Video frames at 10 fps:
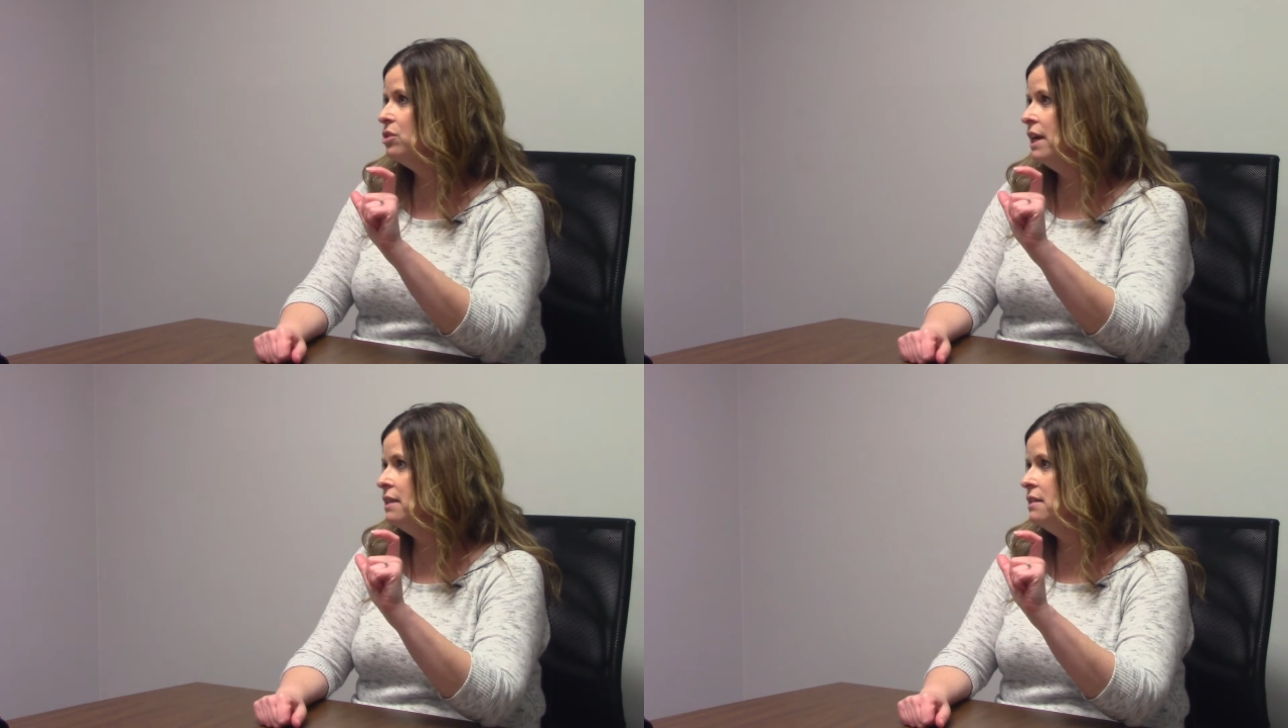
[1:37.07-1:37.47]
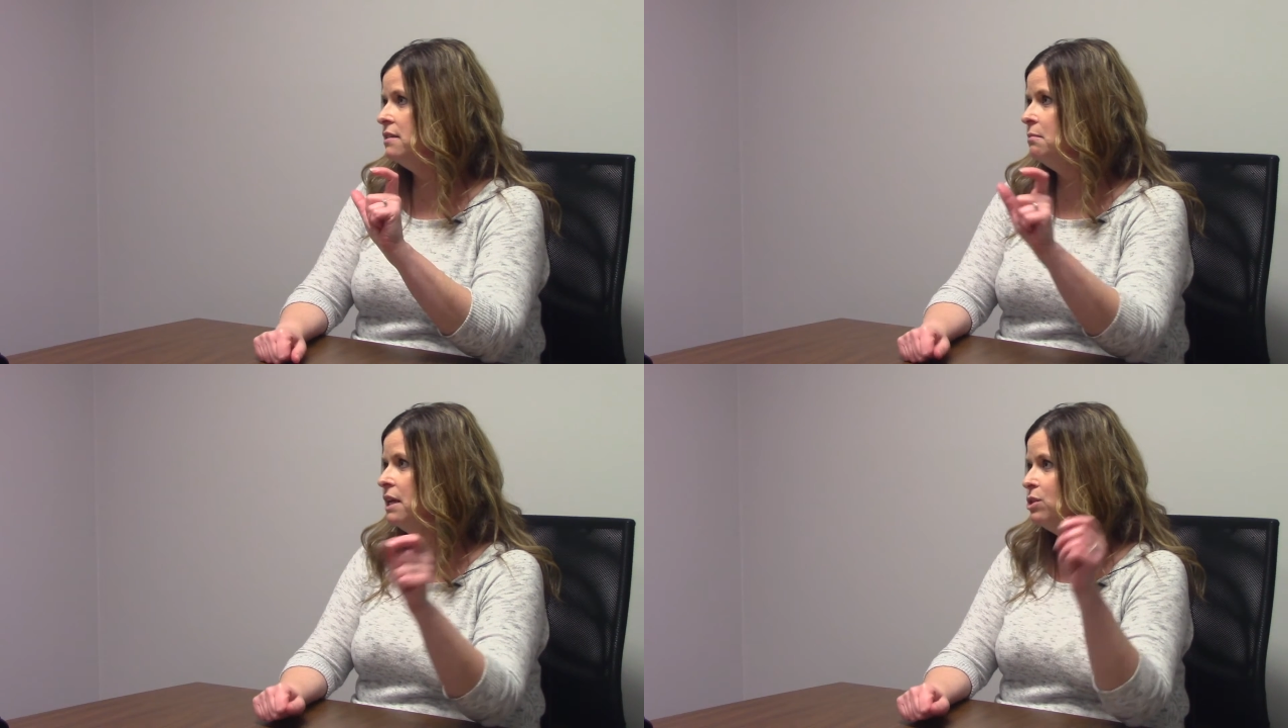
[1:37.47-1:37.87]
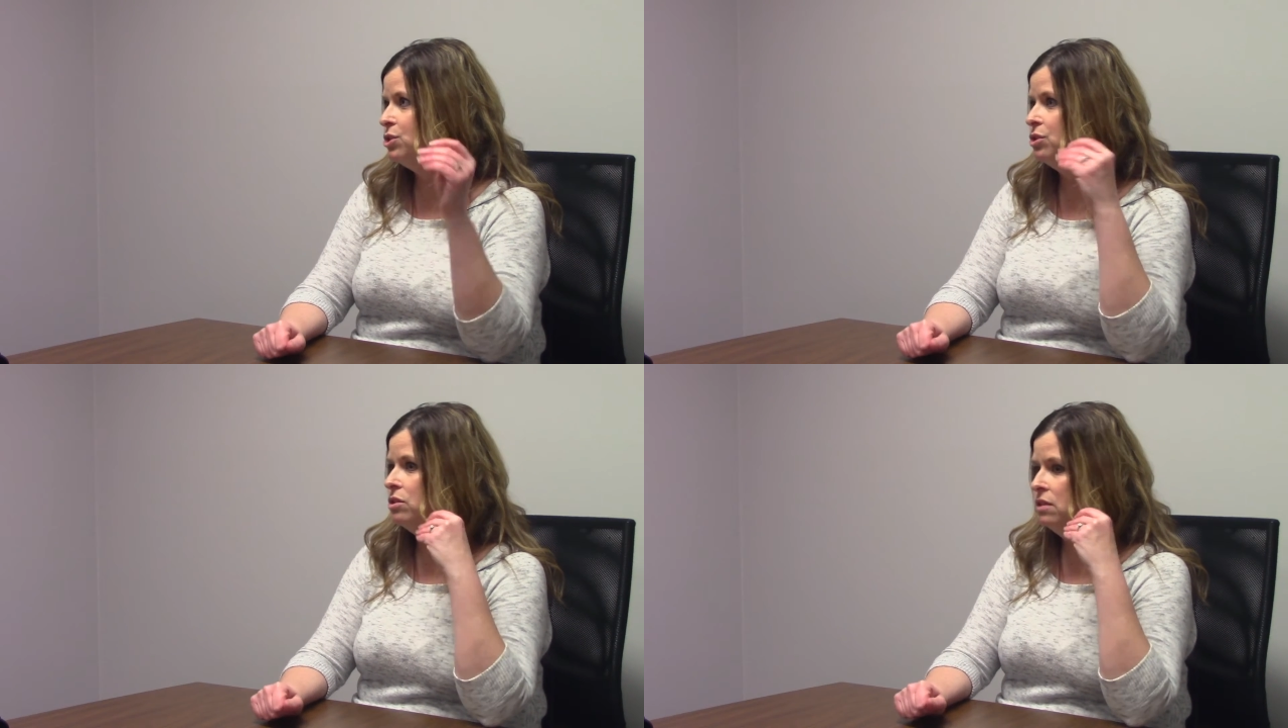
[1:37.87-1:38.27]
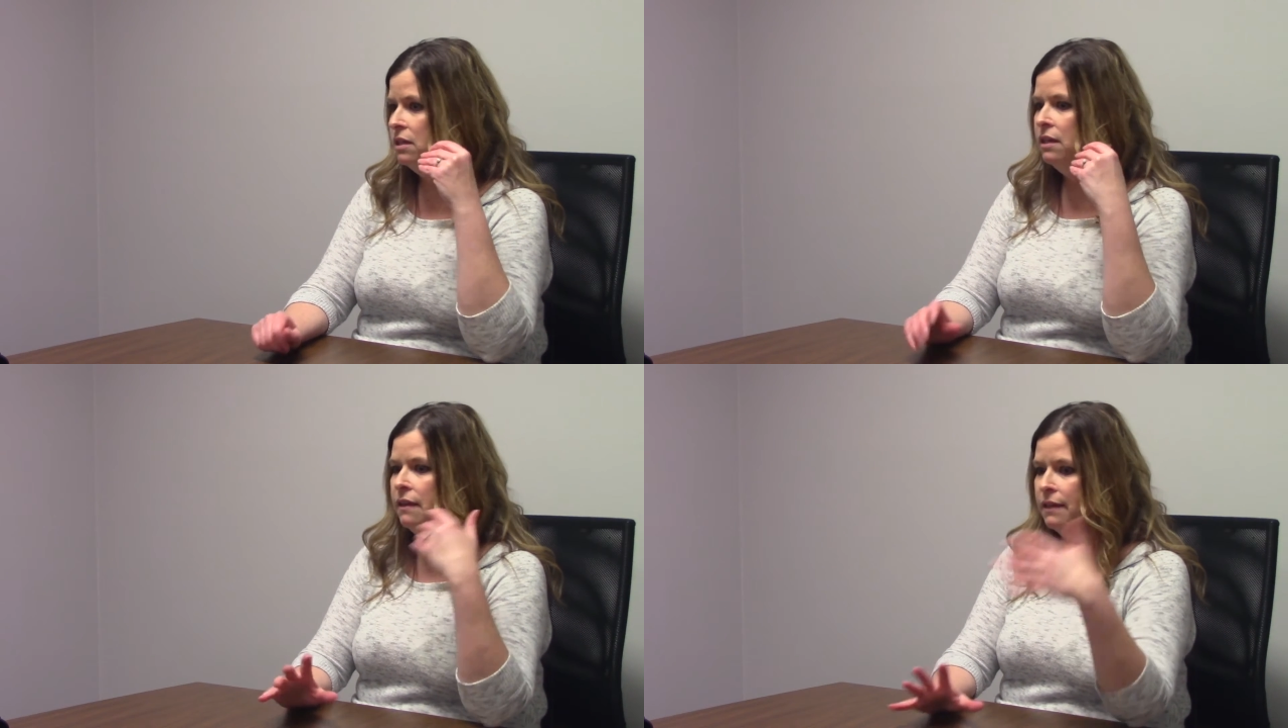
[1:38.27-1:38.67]
ID to make sure
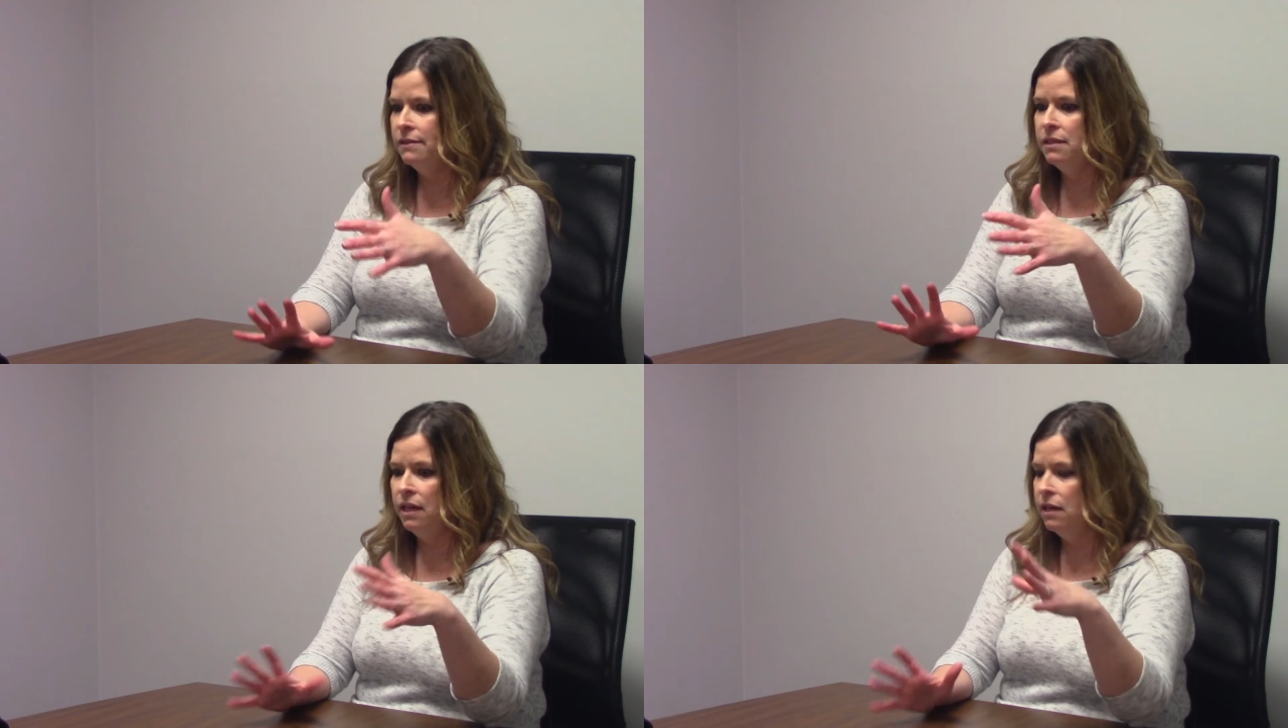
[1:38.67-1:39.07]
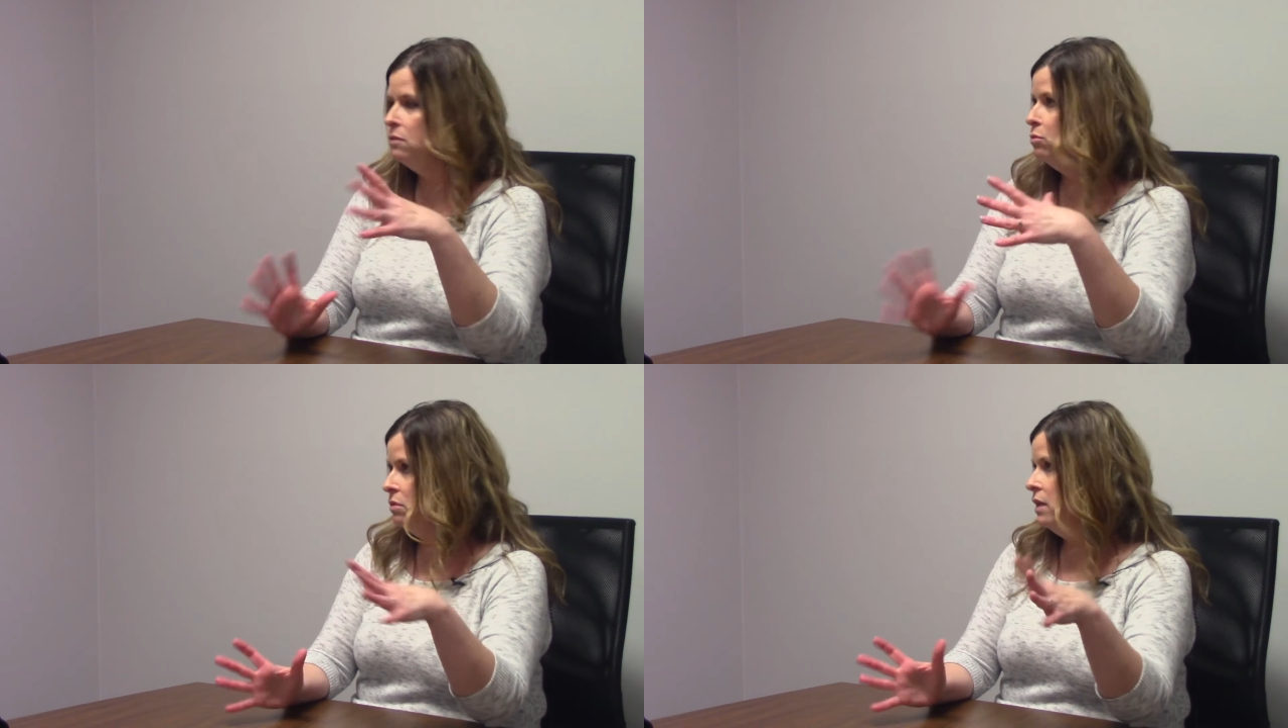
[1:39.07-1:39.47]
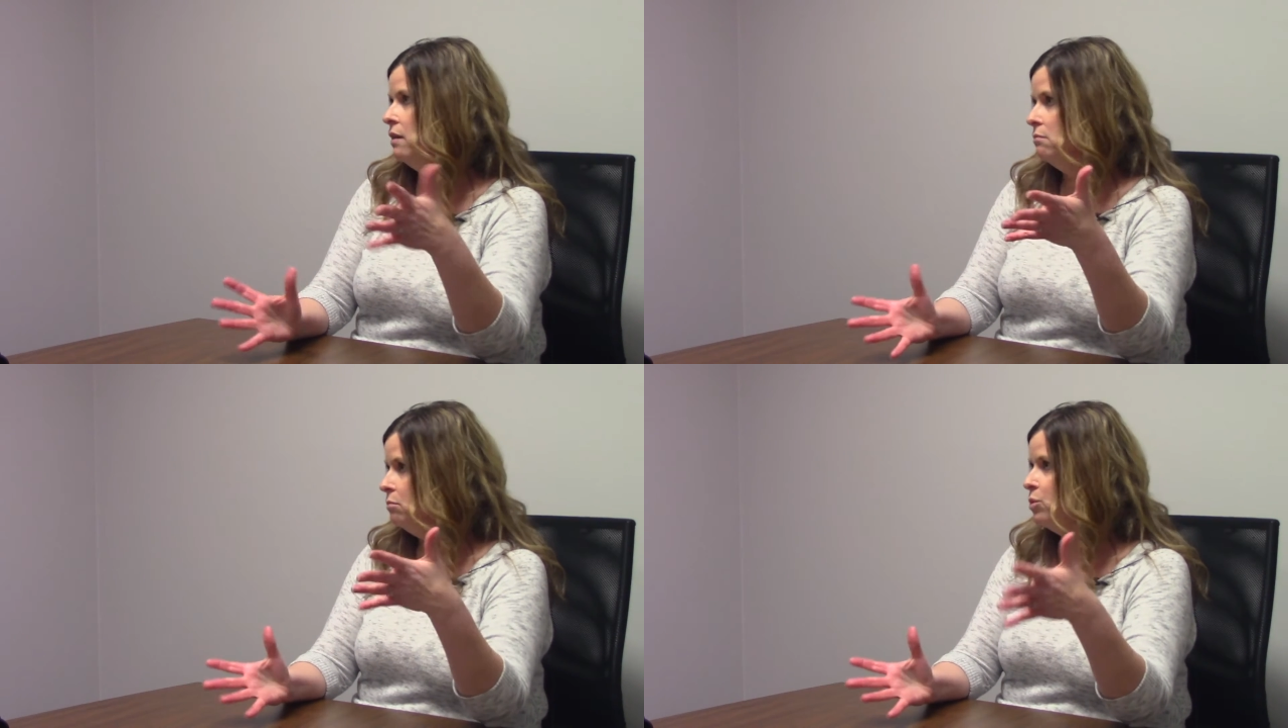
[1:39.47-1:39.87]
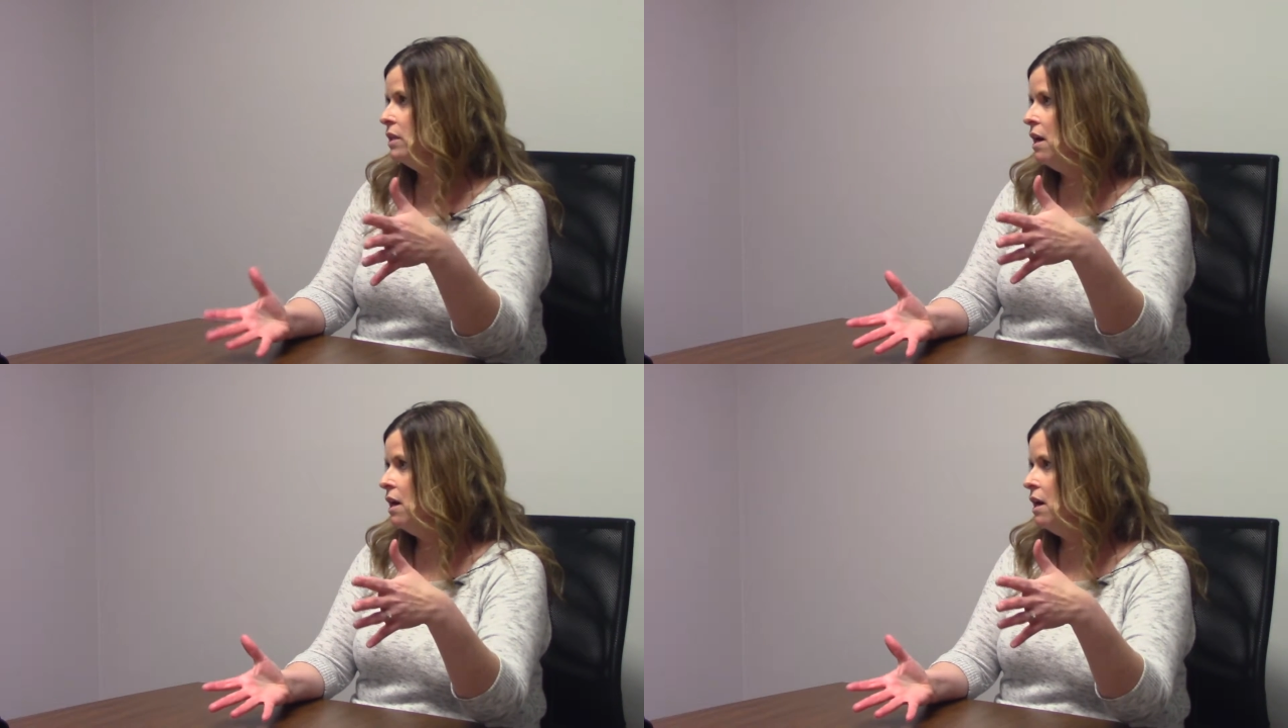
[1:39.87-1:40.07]
they say who they really